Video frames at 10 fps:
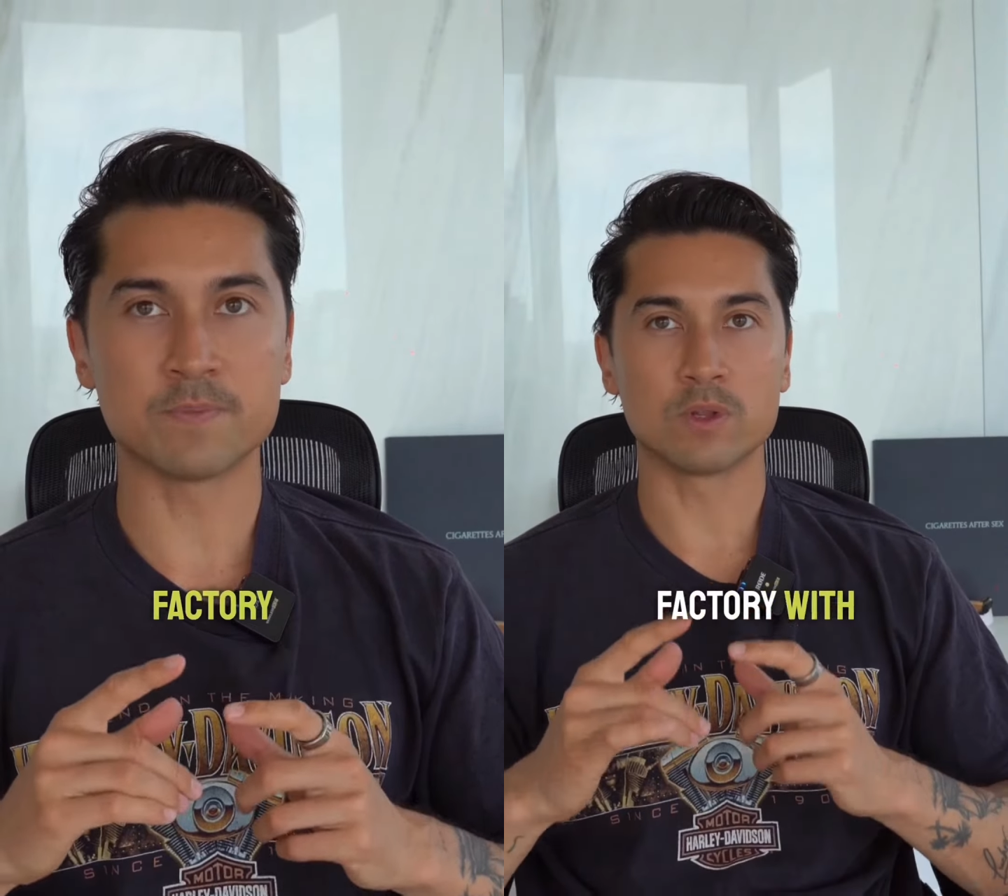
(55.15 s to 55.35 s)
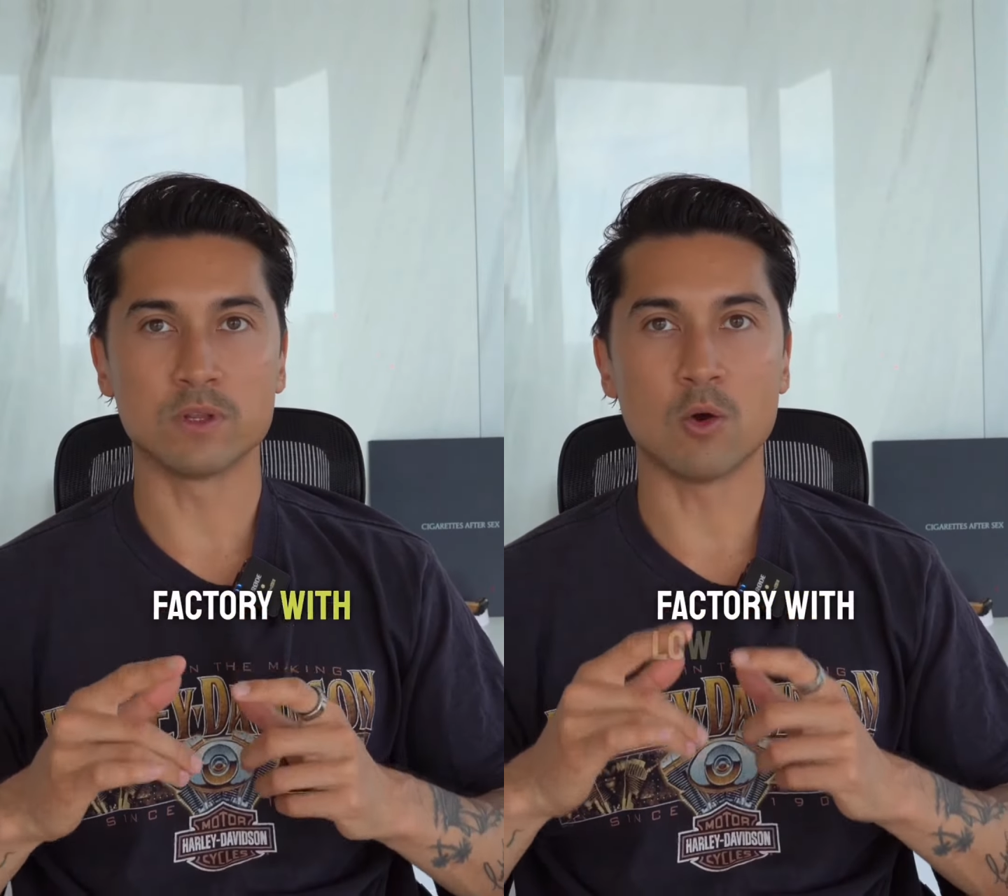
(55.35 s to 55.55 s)

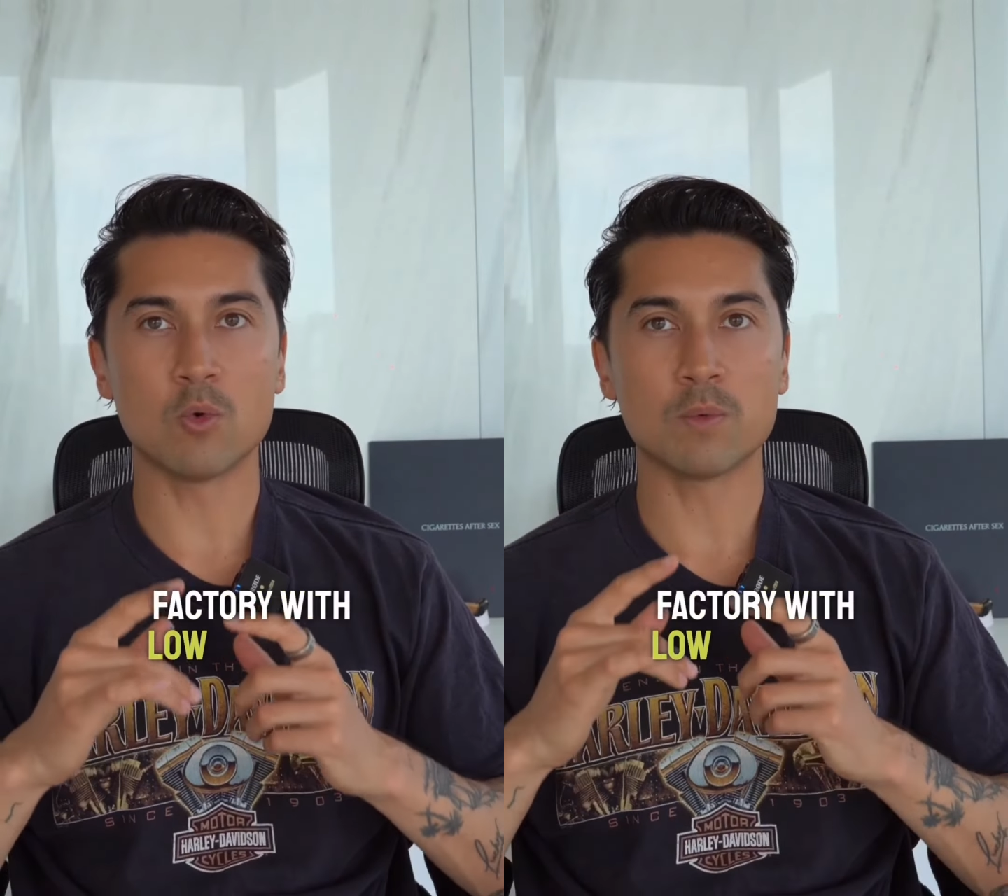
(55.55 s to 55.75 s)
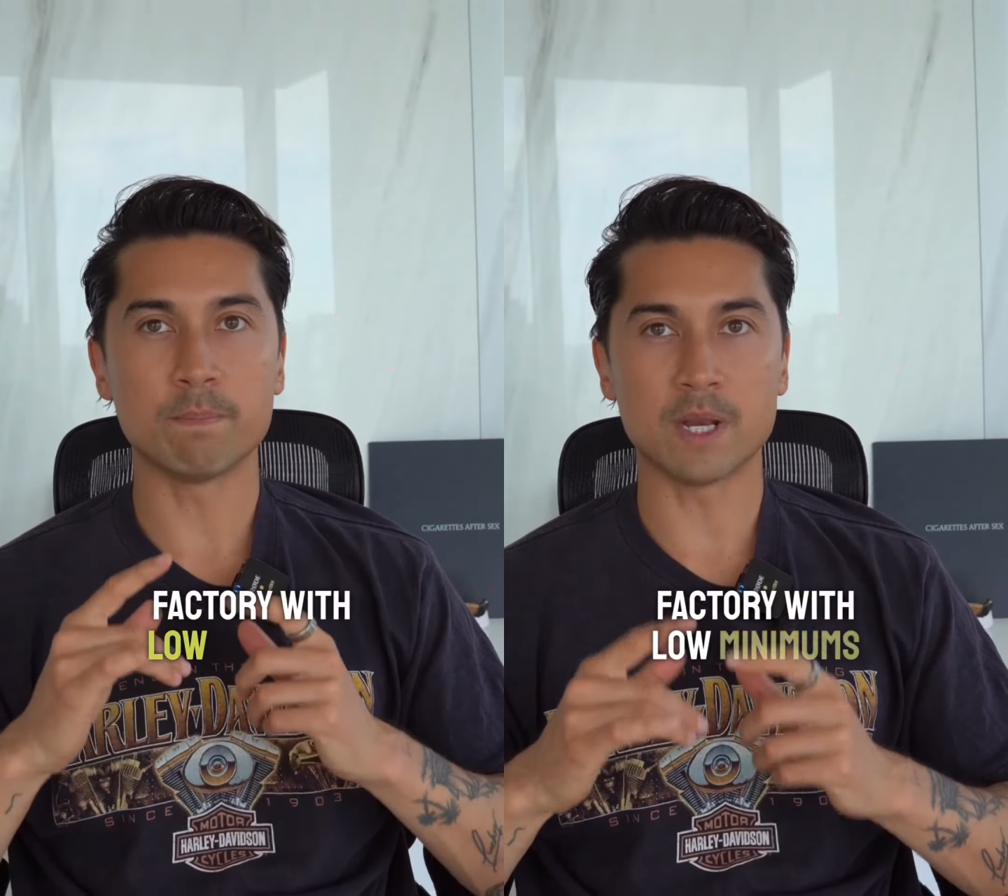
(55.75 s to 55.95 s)
with
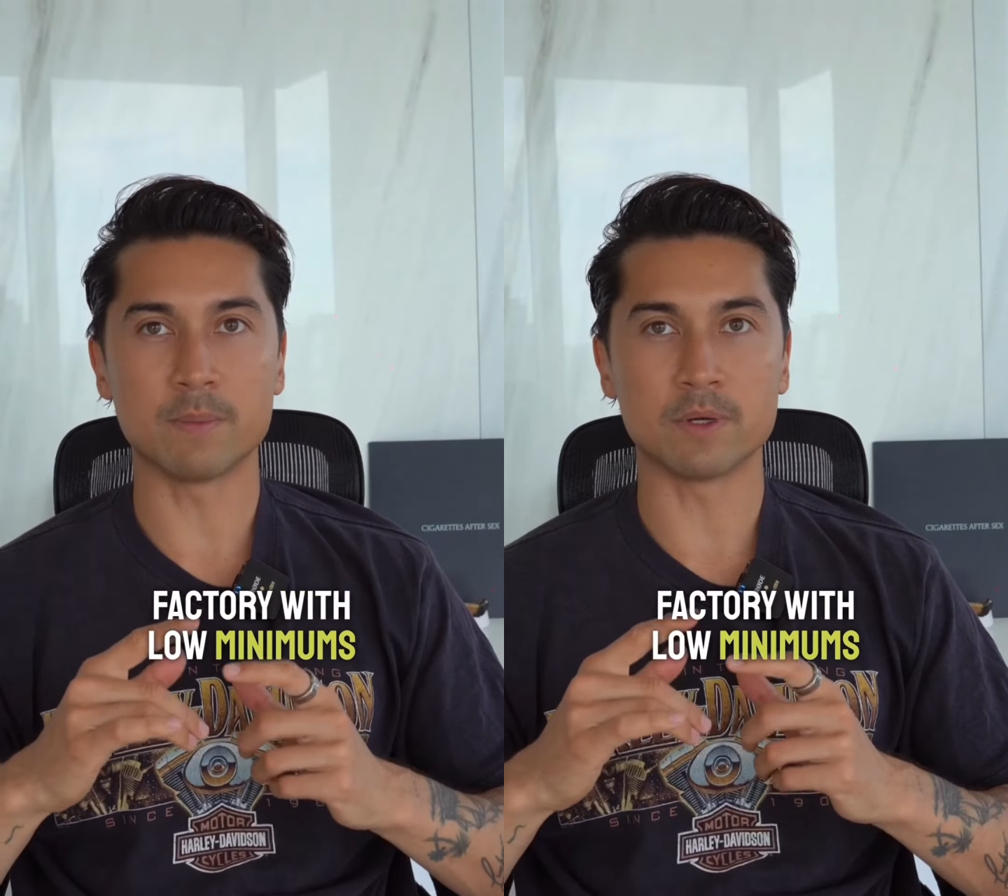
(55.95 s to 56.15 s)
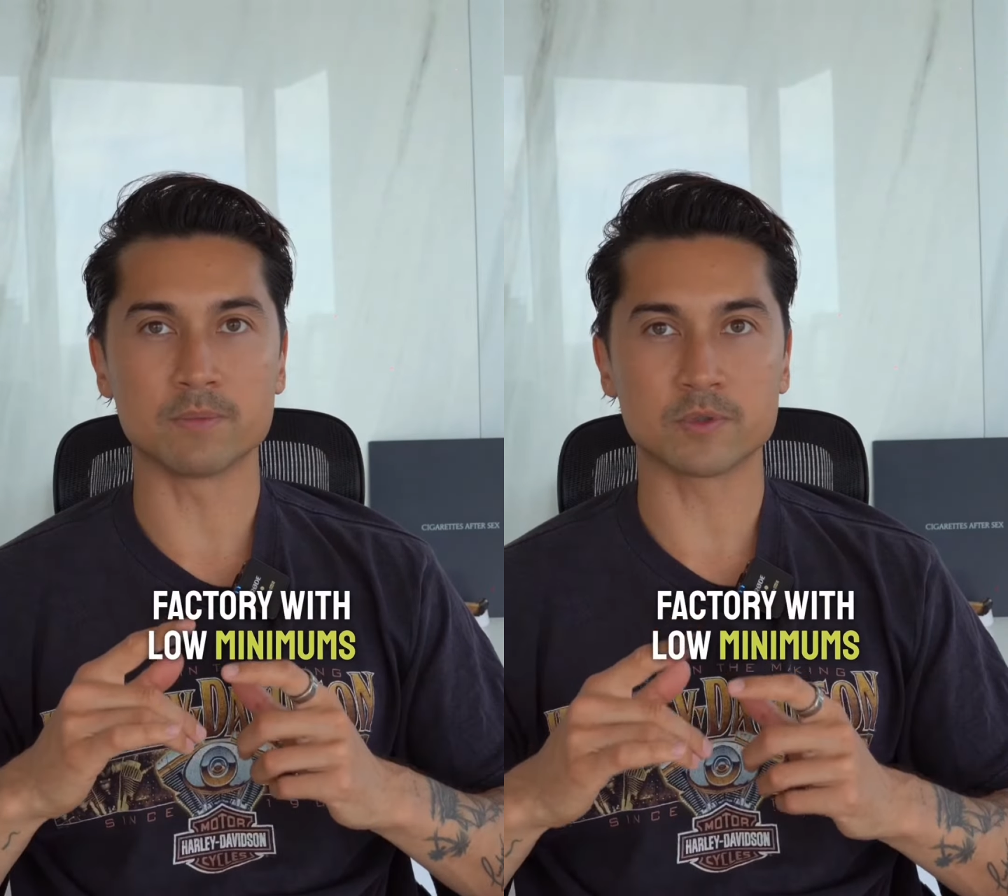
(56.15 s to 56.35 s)
low
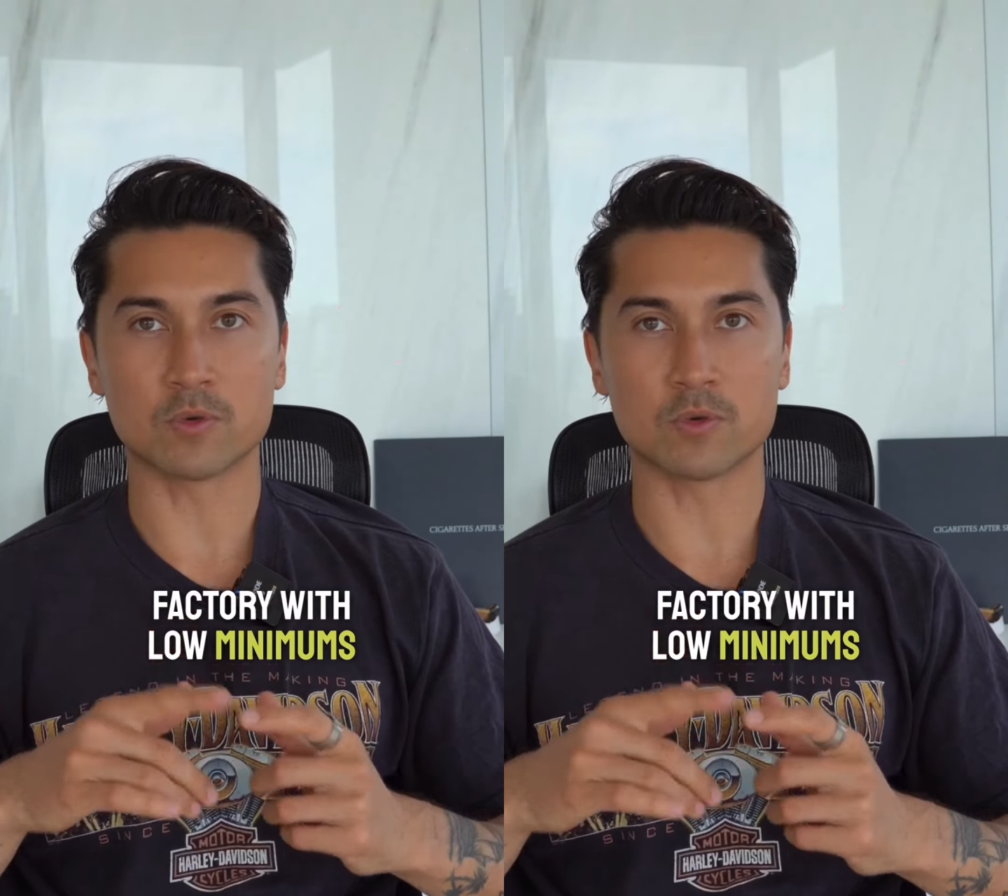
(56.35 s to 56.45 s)
minimums